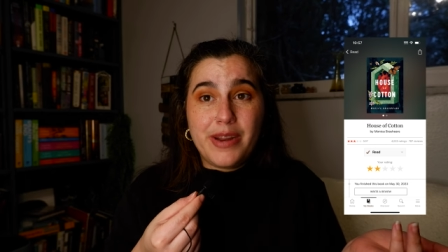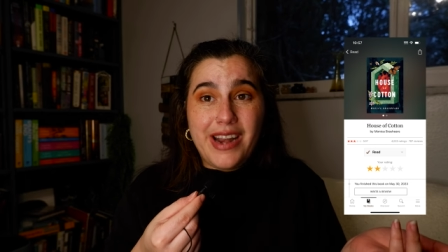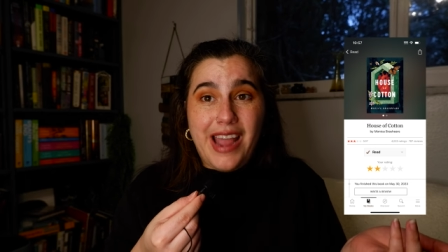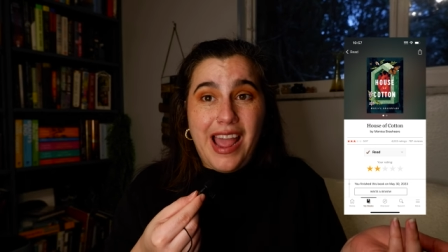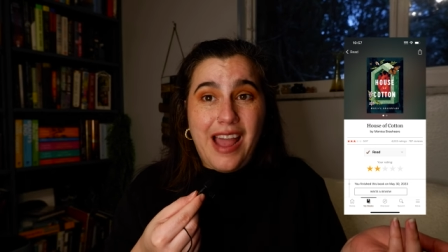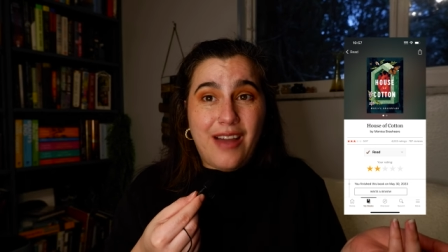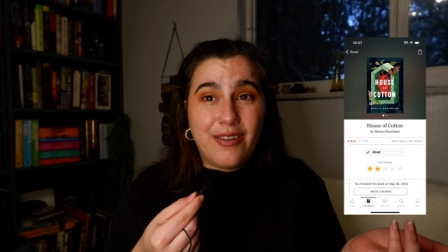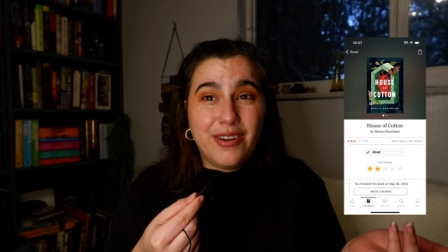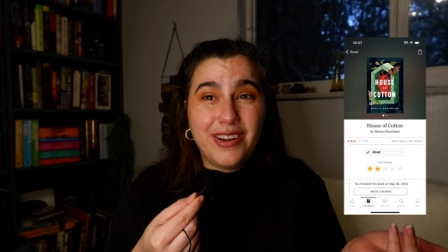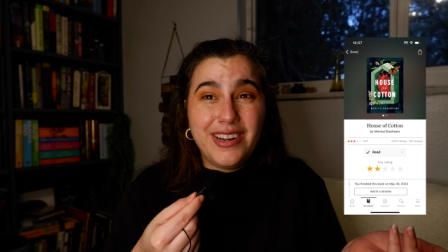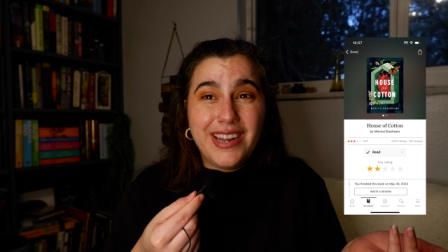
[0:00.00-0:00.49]
And
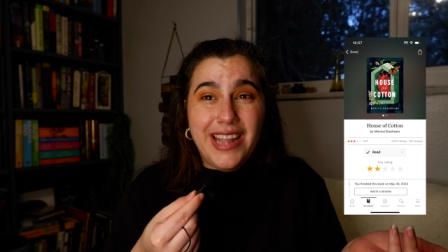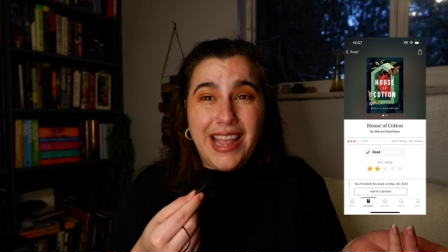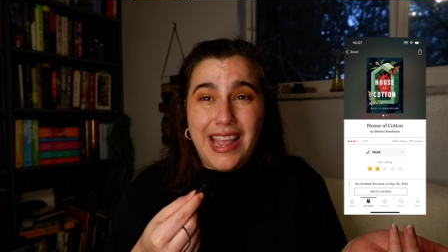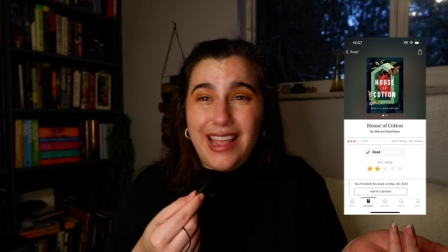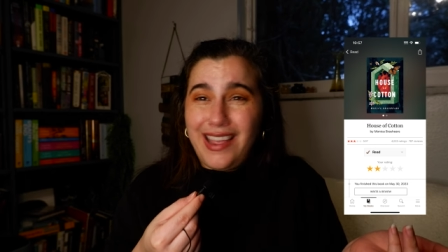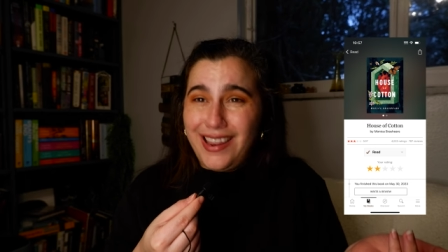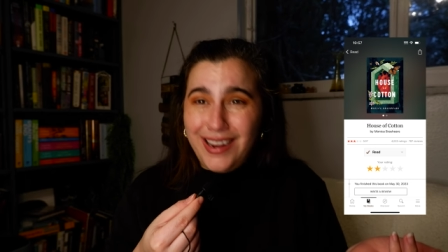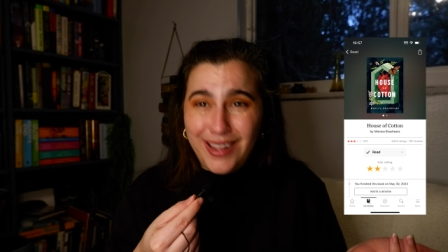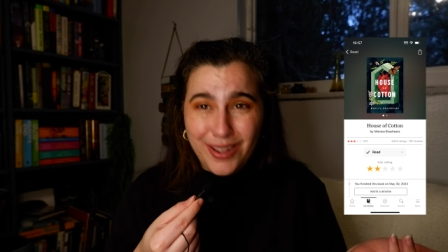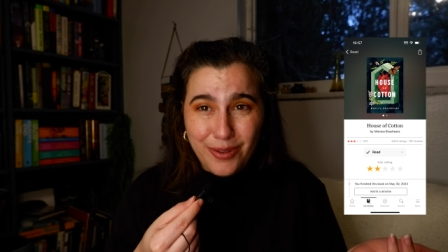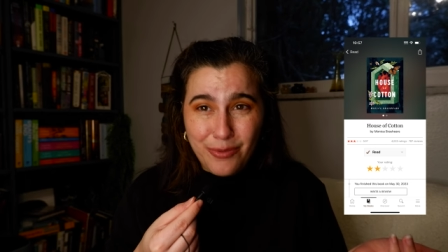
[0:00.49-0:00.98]
how did
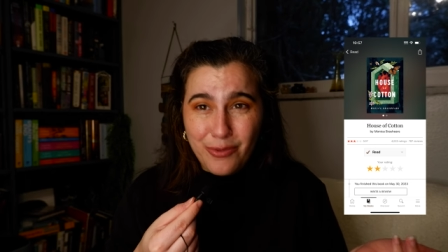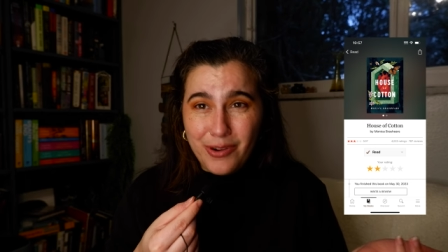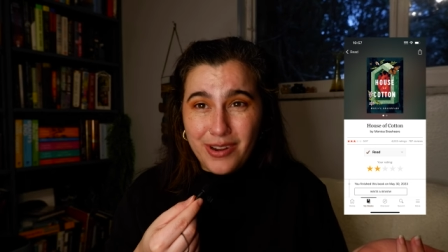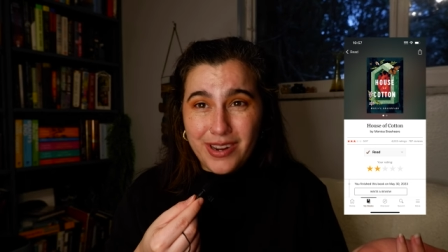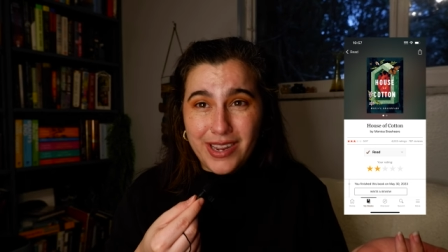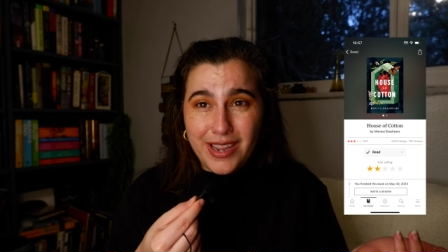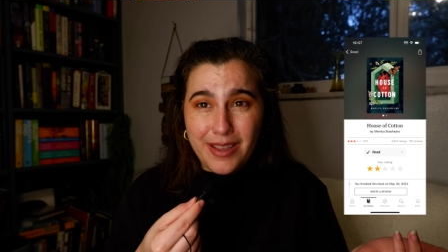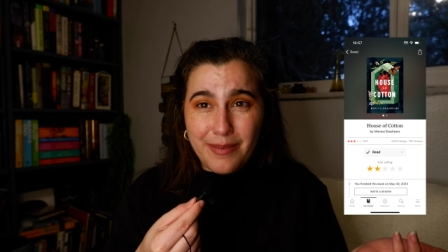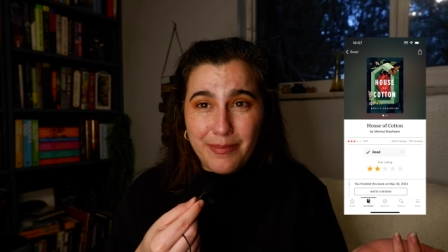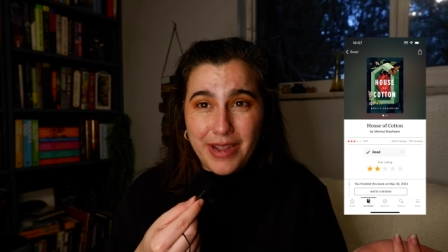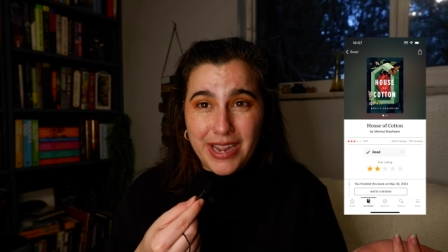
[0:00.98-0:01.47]

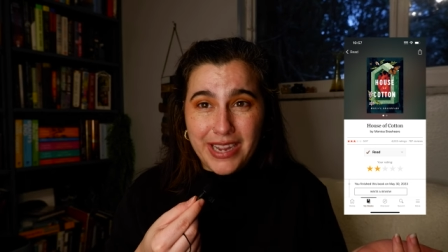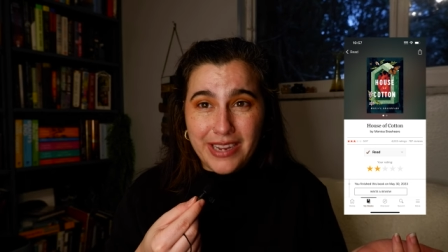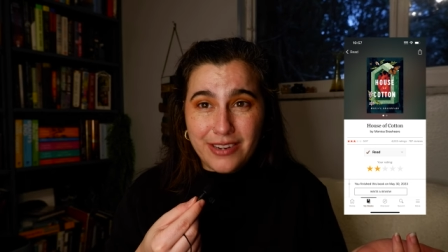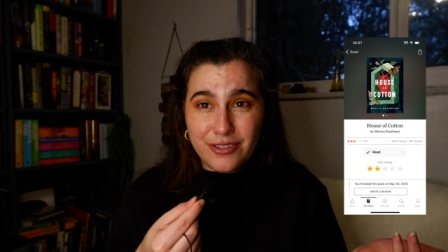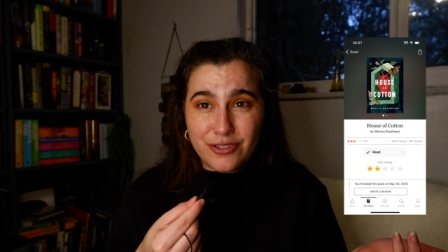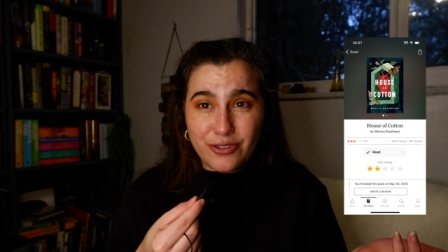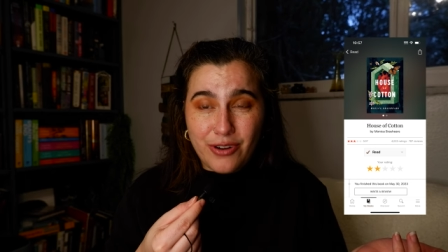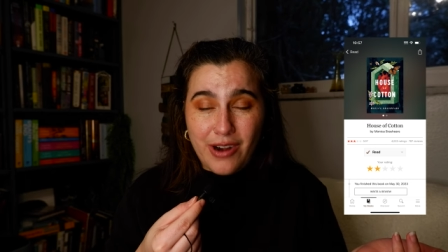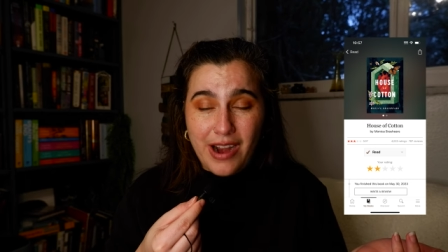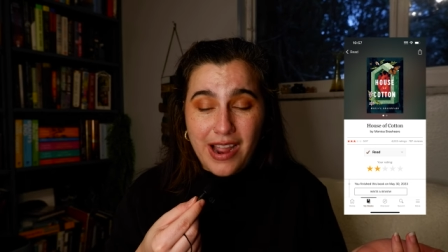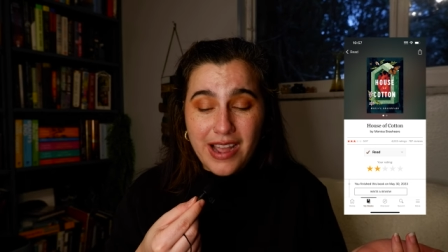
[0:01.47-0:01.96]
anyone get my
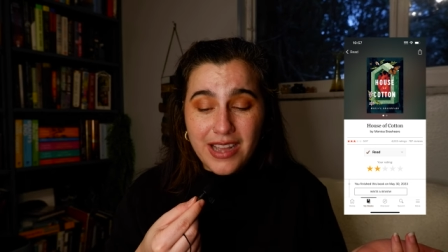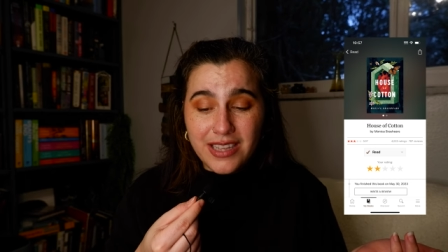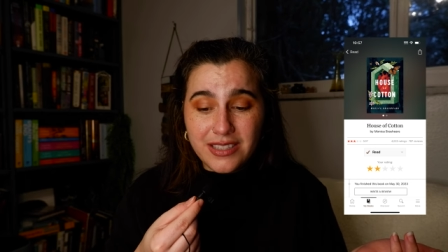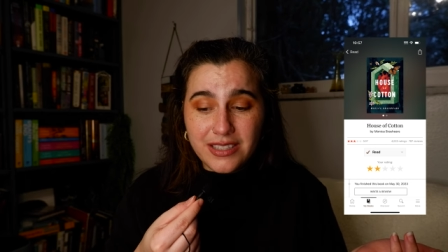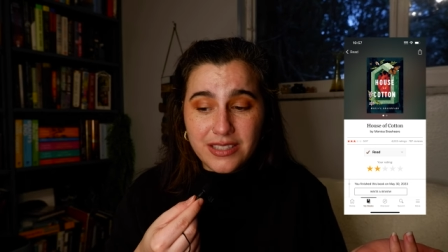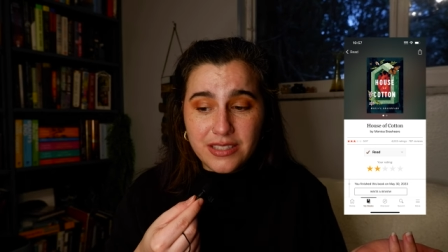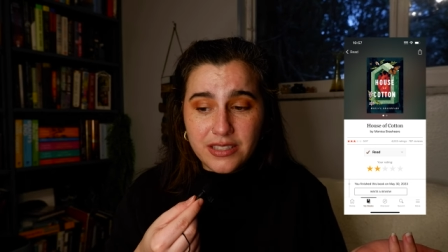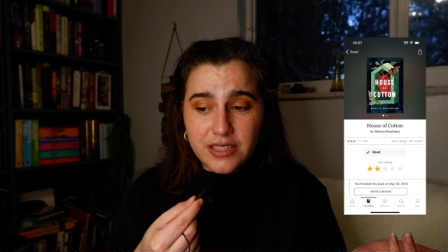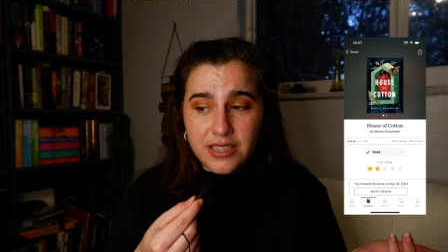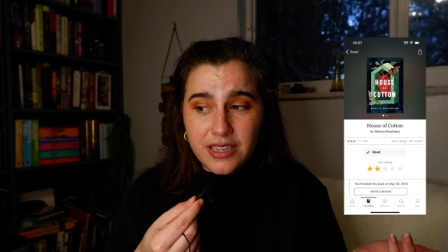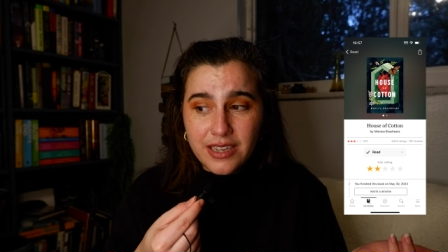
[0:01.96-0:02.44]

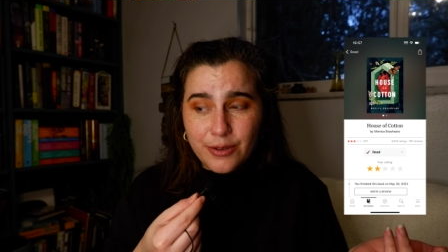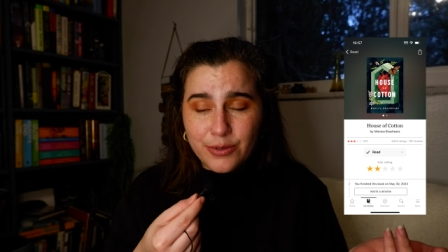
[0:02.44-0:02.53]
address?